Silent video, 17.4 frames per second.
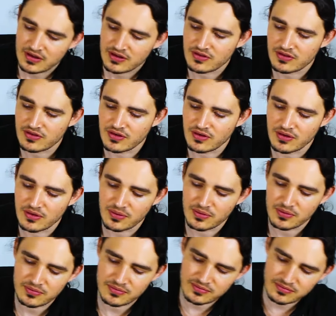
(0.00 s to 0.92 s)

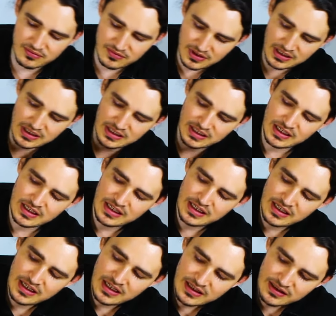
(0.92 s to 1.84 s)
So
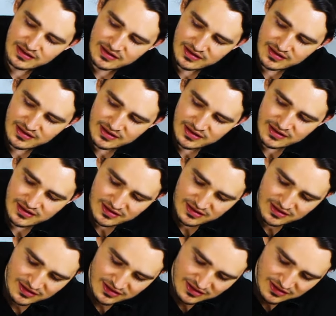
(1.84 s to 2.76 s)
cleaning it
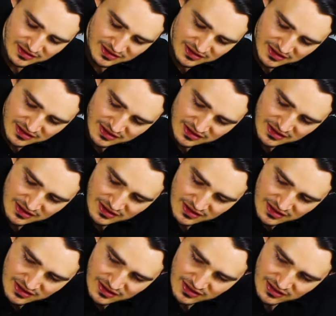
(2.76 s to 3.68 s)

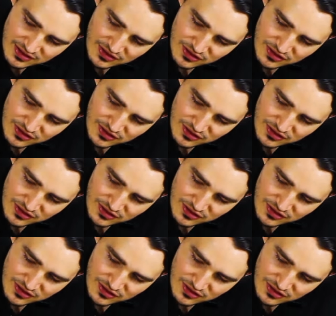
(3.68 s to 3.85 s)
is